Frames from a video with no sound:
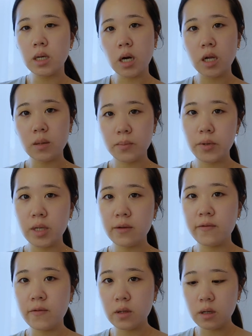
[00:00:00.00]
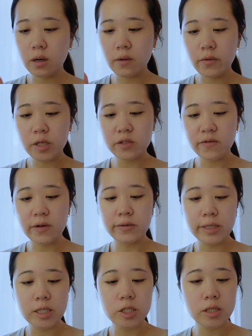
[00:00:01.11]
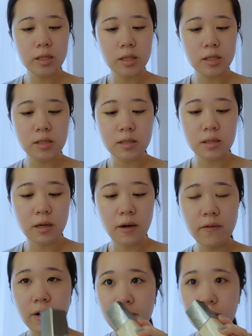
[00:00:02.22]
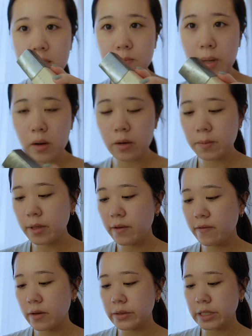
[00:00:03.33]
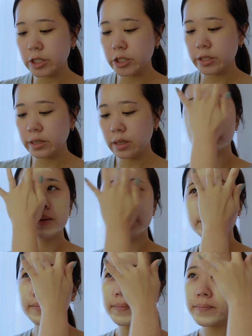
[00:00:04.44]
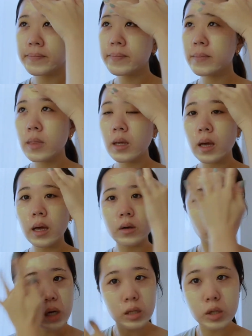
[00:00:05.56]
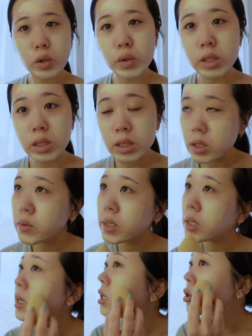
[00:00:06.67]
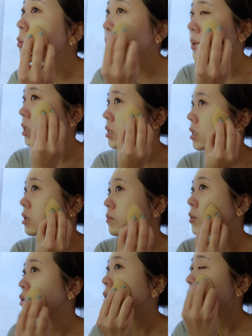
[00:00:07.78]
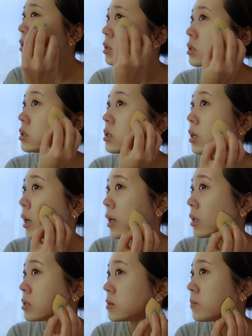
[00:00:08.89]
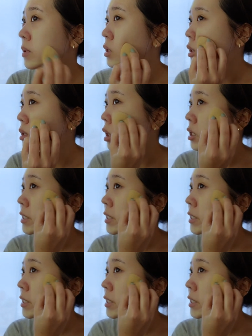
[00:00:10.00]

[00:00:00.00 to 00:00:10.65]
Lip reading: on a pretty full coverage foundation. This is the Cover FX Power Play Foundation. I look crazy right now, but take a beauty blender and blend it all